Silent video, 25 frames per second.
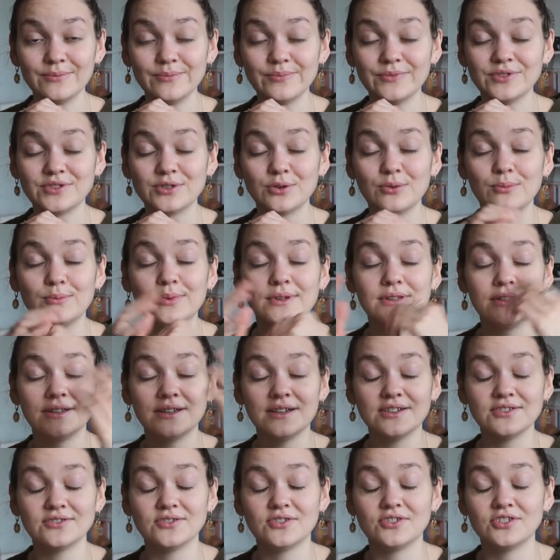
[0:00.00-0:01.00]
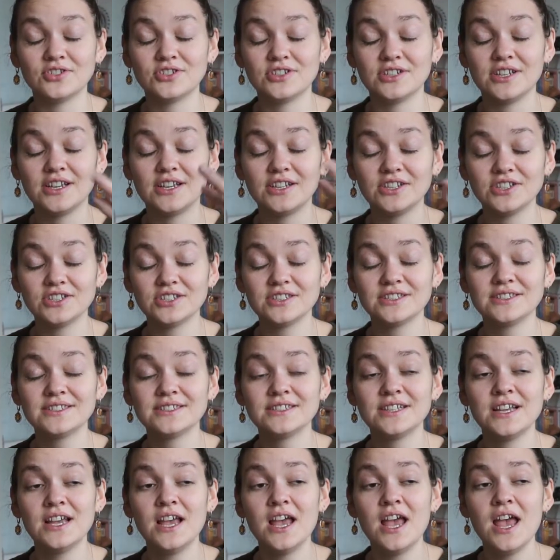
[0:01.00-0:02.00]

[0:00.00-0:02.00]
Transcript: so building associations.